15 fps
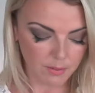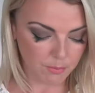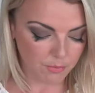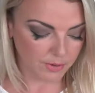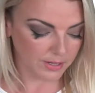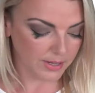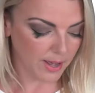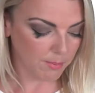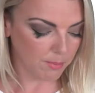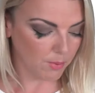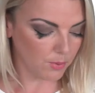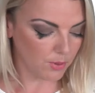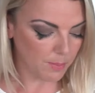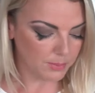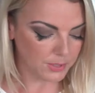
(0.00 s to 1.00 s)
Bring that
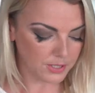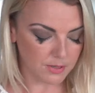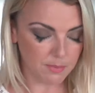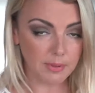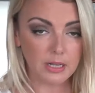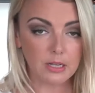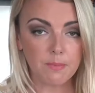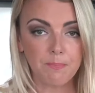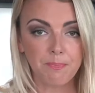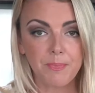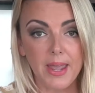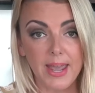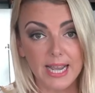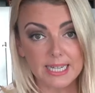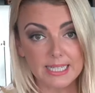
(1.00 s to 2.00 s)
bowl up into the middle,
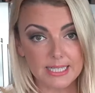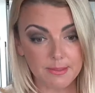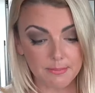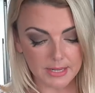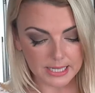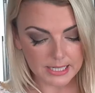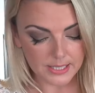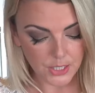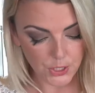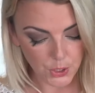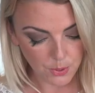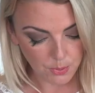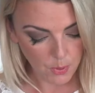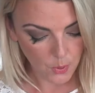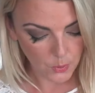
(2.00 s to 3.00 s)
and some nice
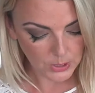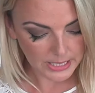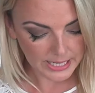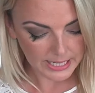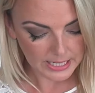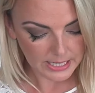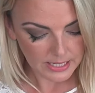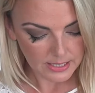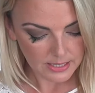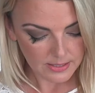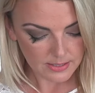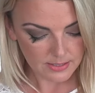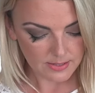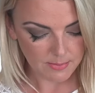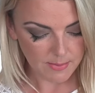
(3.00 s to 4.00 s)
Chipotle
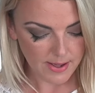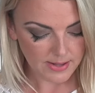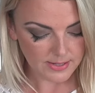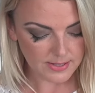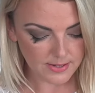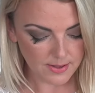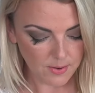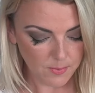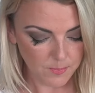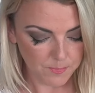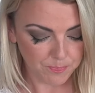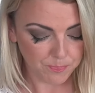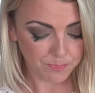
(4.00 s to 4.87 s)
Tabasco.